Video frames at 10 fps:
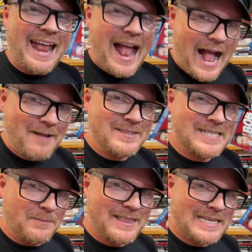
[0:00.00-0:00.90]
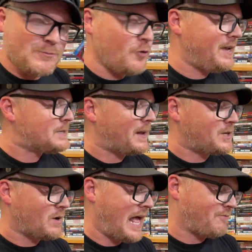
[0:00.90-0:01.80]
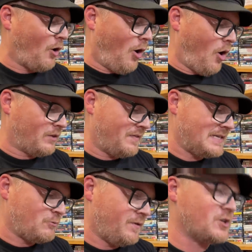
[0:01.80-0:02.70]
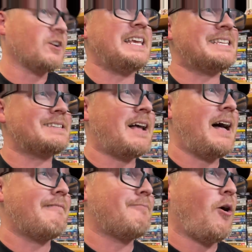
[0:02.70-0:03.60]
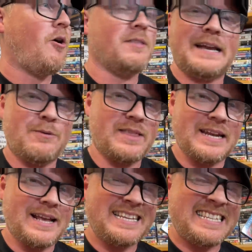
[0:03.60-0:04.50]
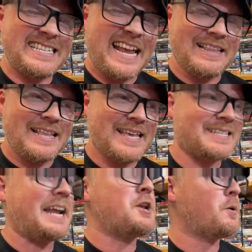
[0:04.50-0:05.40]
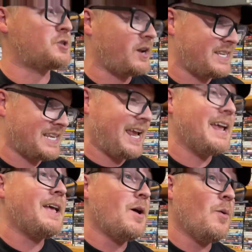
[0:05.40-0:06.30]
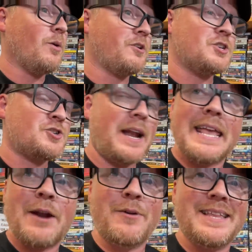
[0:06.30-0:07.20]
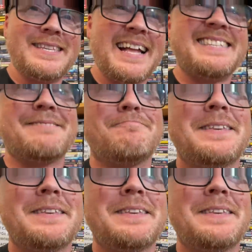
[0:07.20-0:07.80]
have some of these movies, but I don't have all of these movies, or at least not all like within a nice set like this. And I know what you're going to say. Well, aren't you trying to get rid of sets?